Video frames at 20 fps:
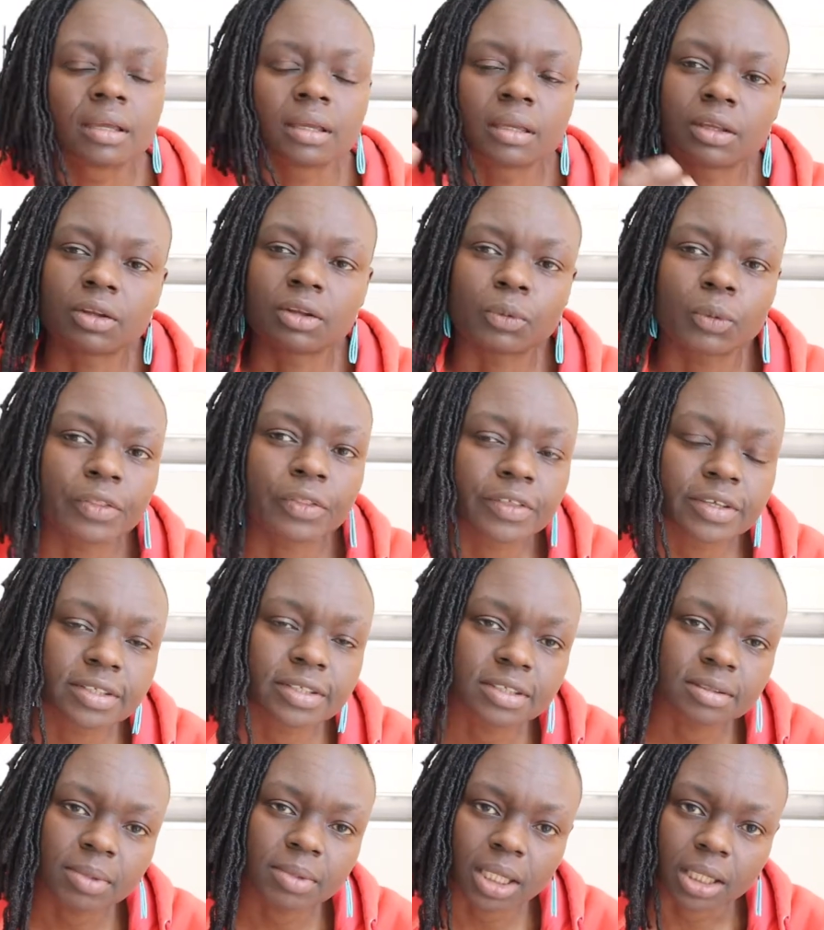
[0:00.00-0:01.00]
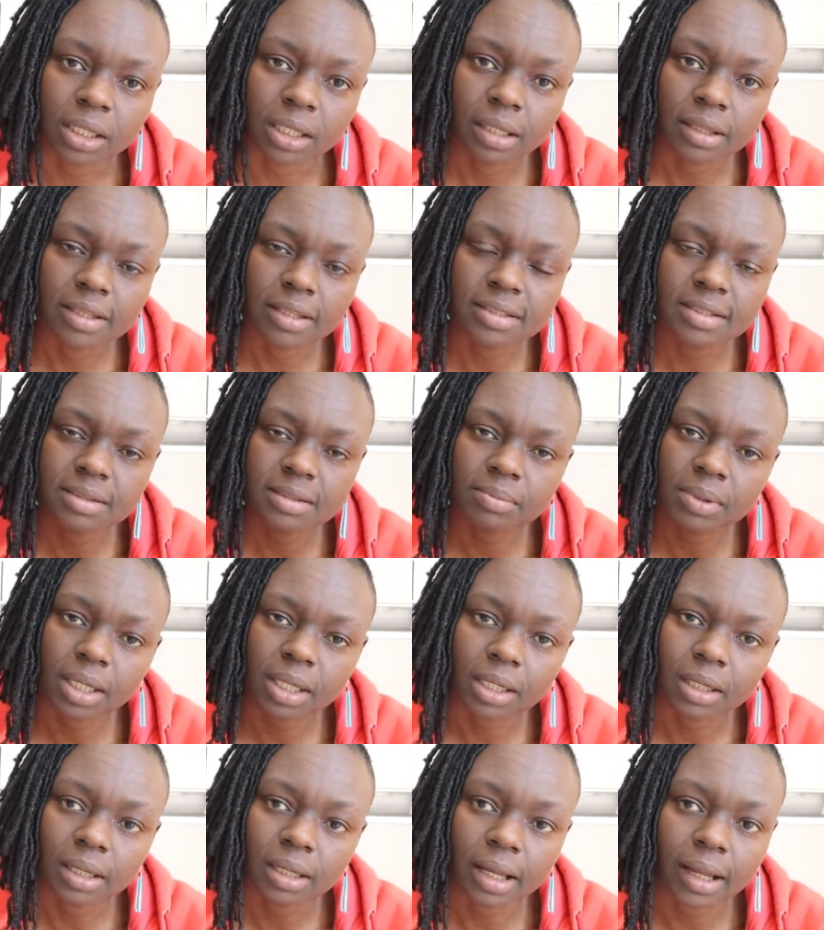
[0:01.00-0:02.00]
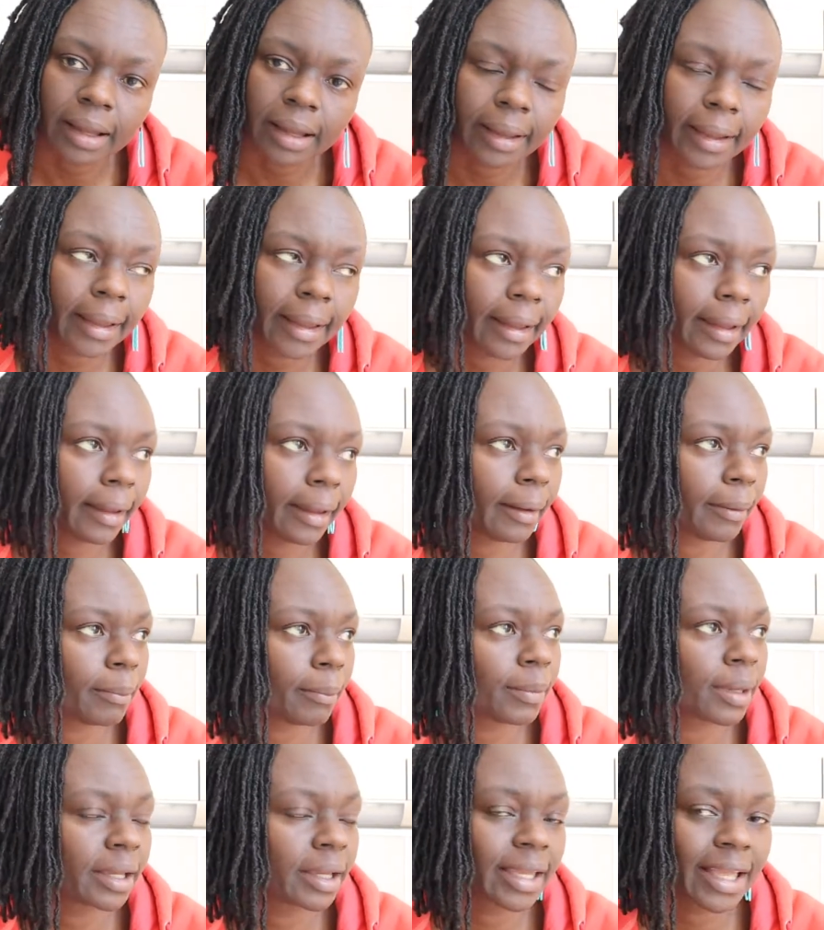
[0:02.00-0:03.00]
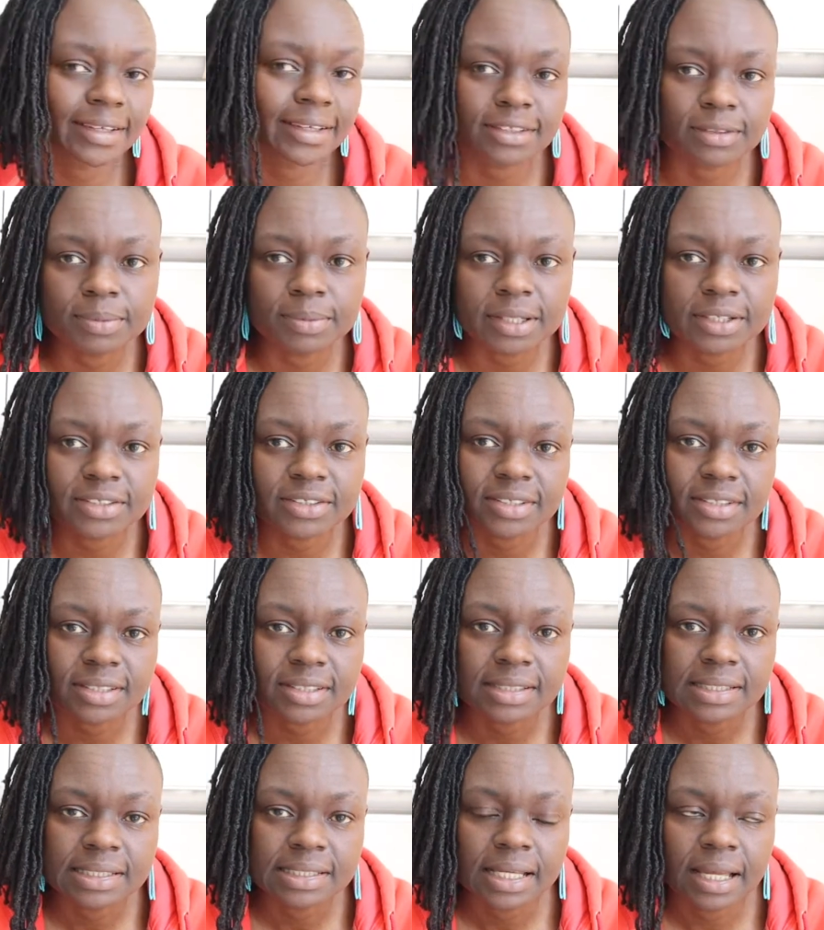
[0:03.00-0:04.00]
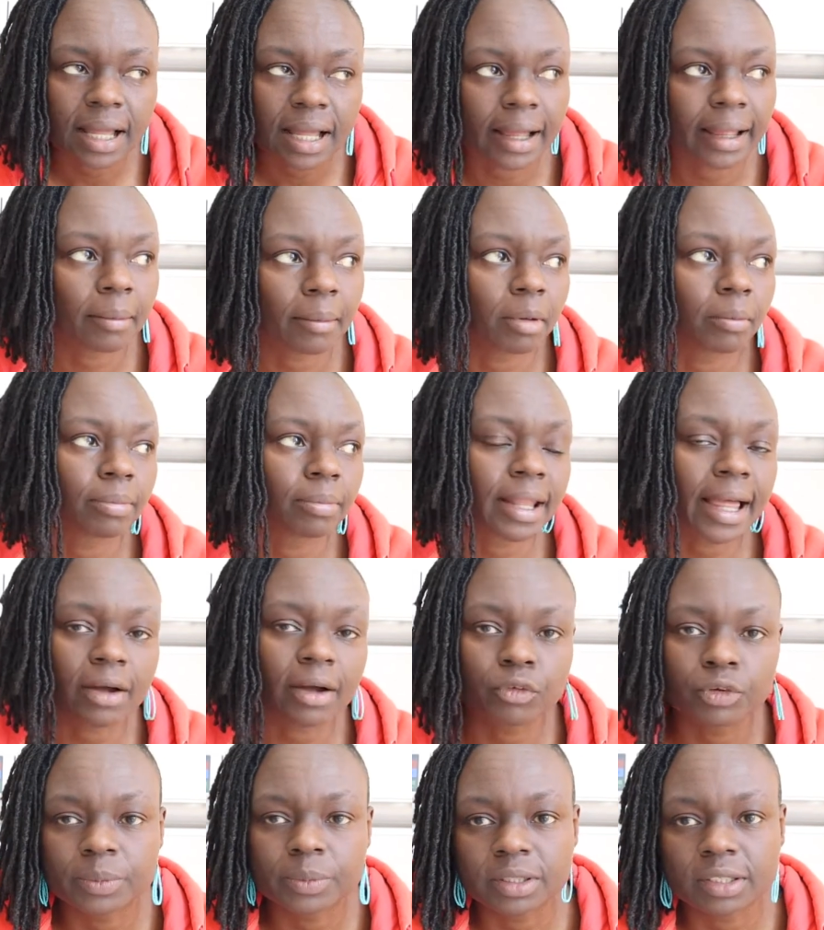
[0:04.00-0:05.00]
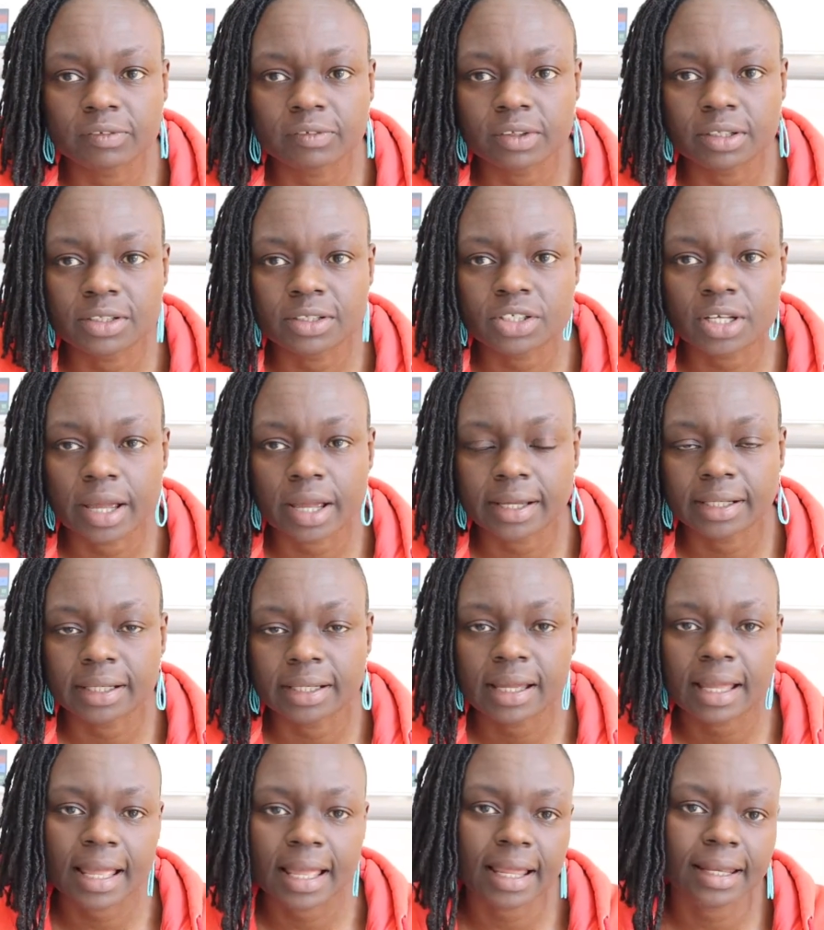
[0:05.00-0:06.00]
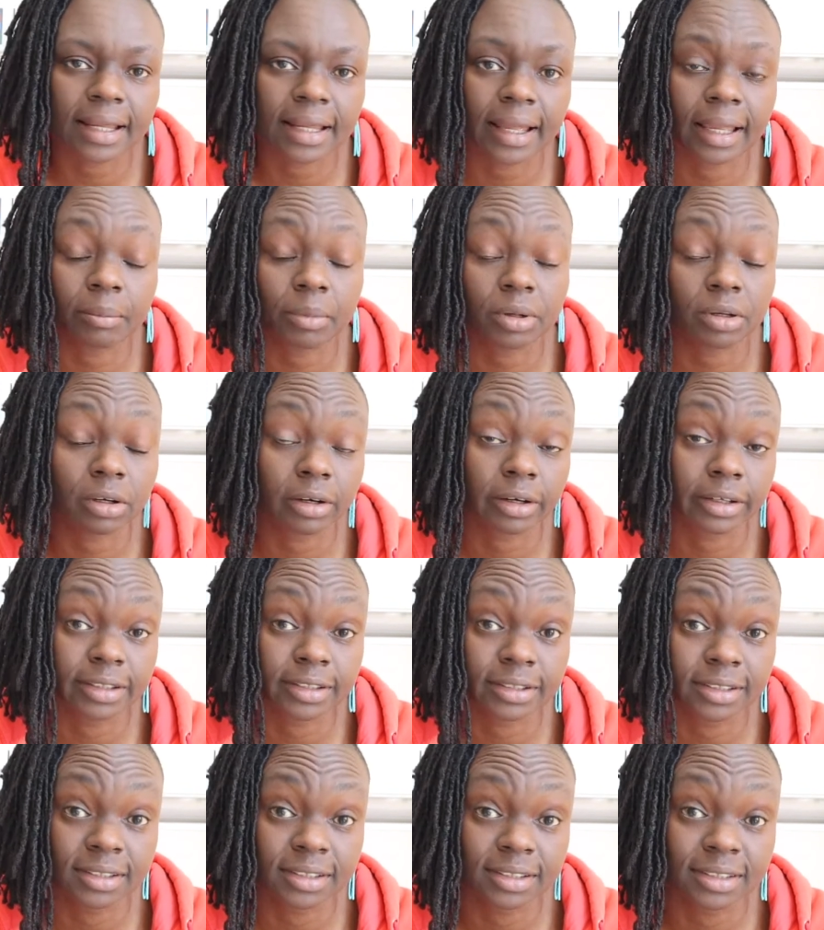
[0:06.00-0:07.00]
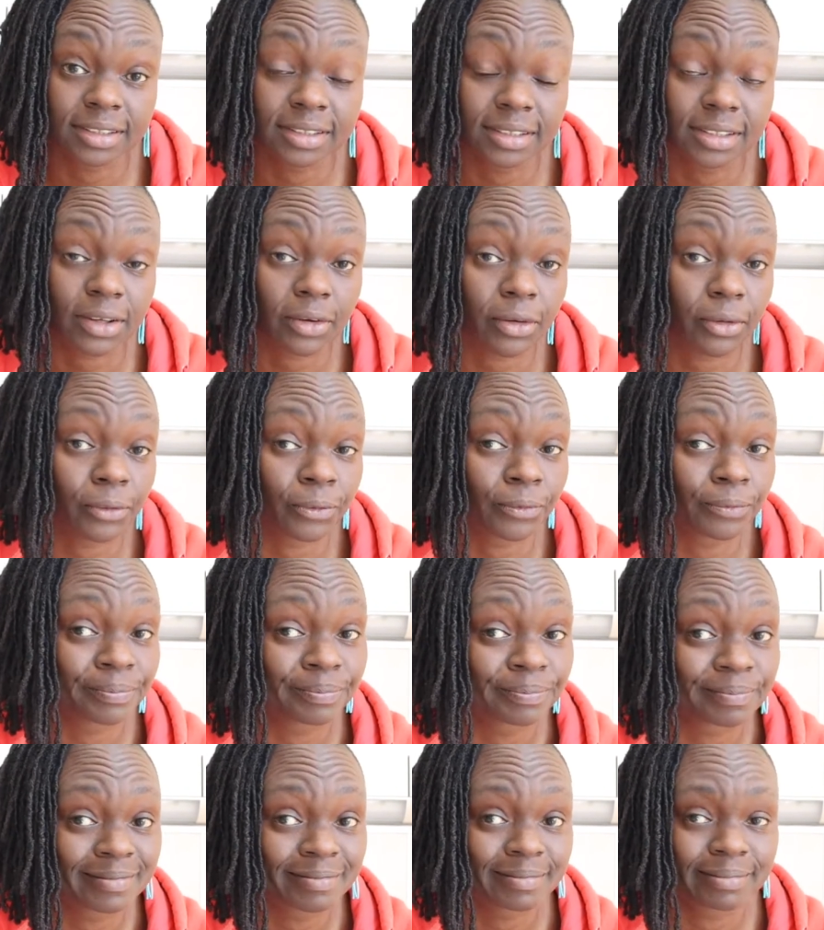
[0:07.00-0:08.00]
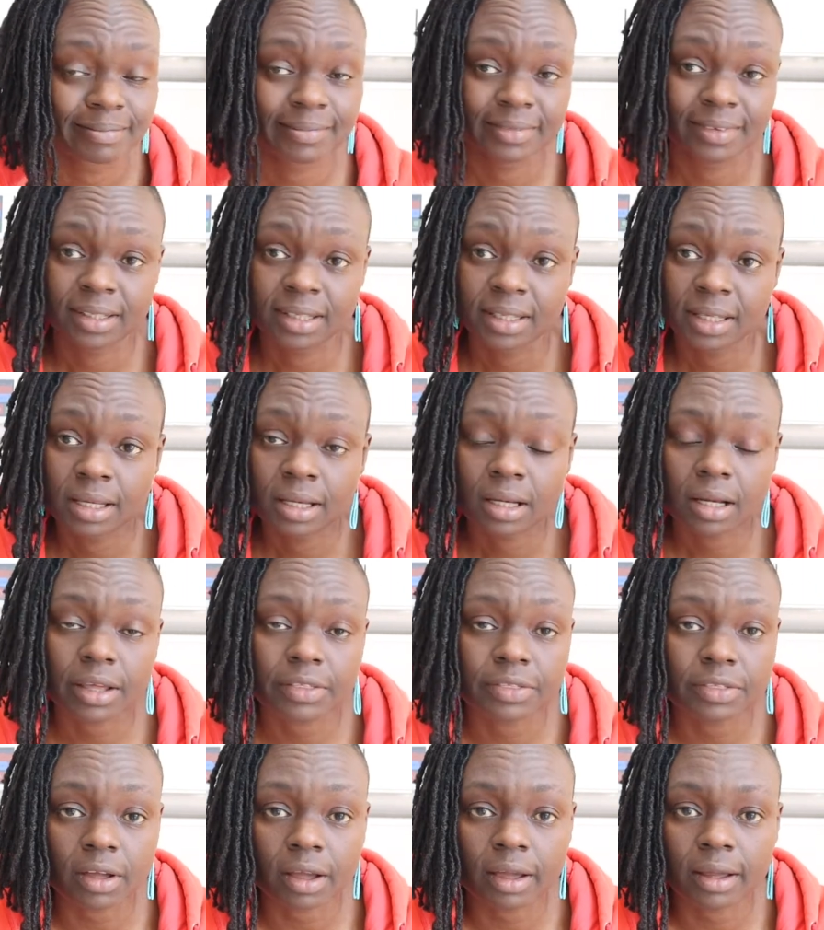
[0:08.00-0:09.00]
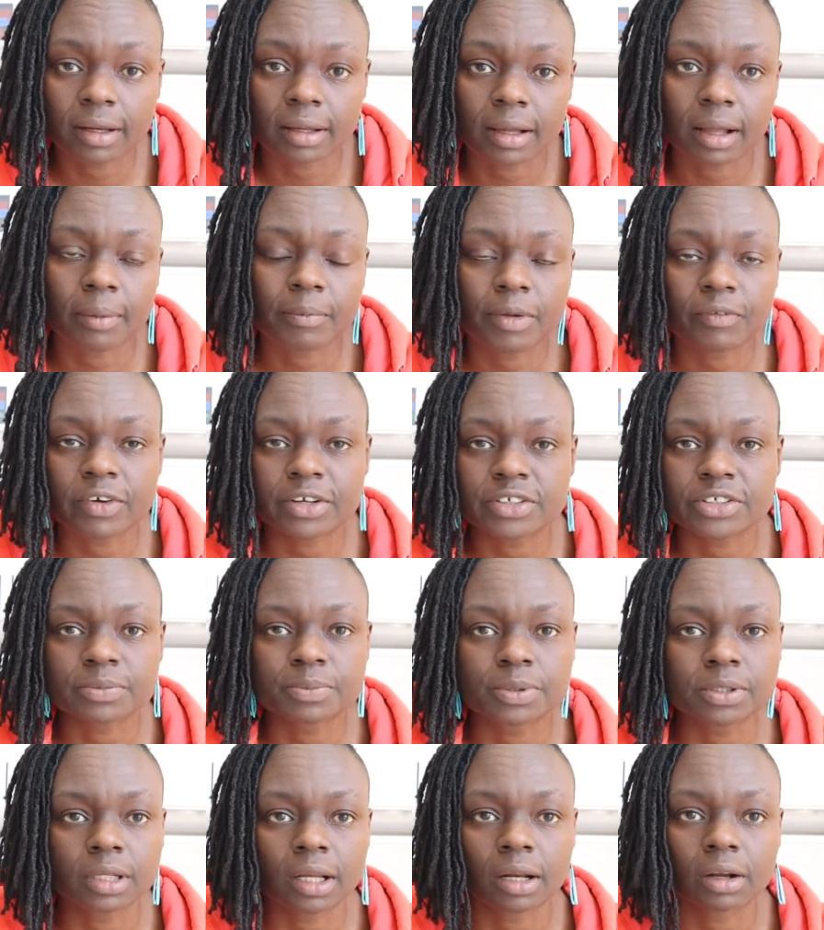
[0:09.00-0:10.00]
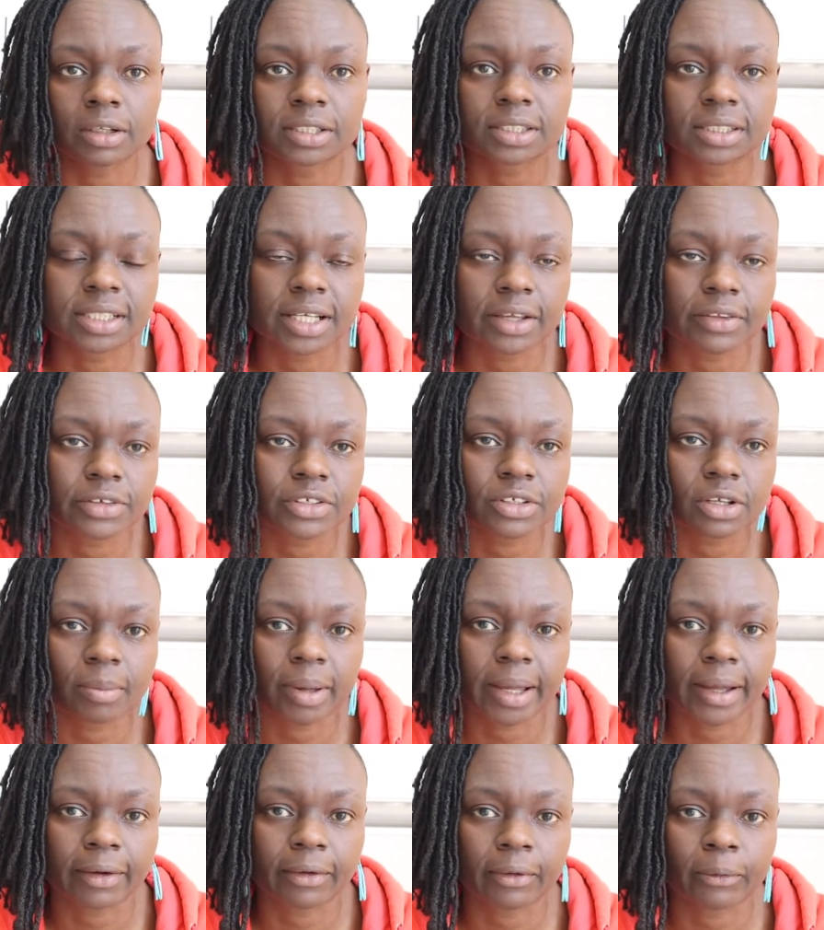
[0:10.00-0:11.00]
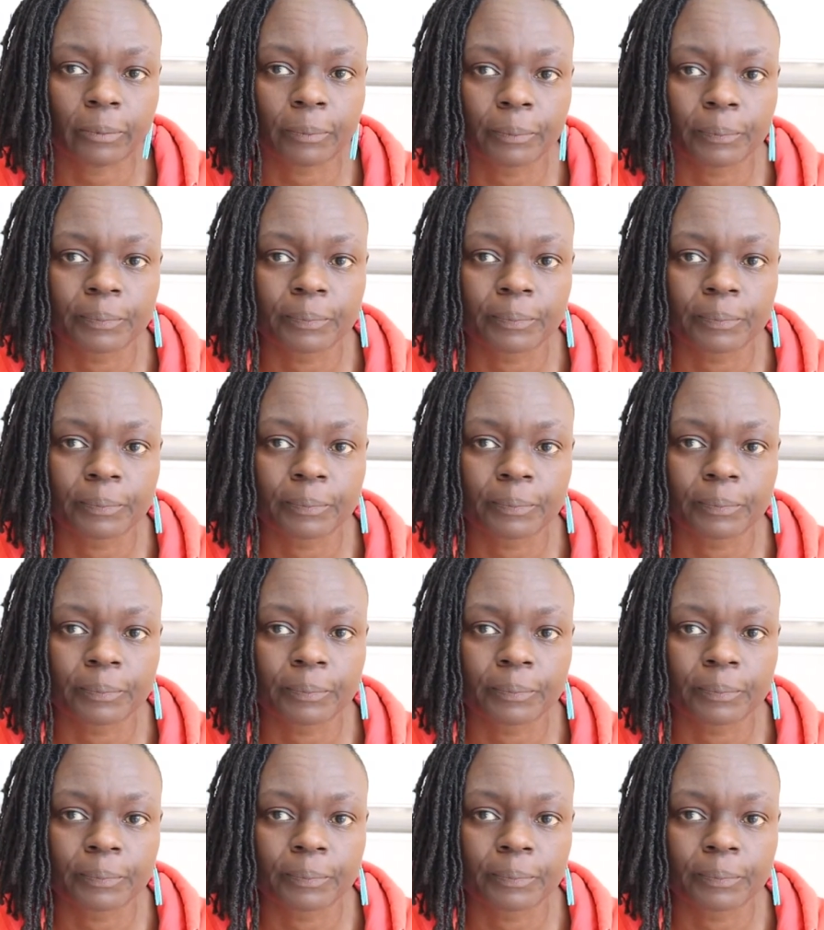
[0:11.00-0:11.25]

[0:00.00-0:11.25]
you know what? This is me. This is me. I am a cancer patient. I am a black woman living in China, and I am an artist. So I thought if I just put that all together somehow,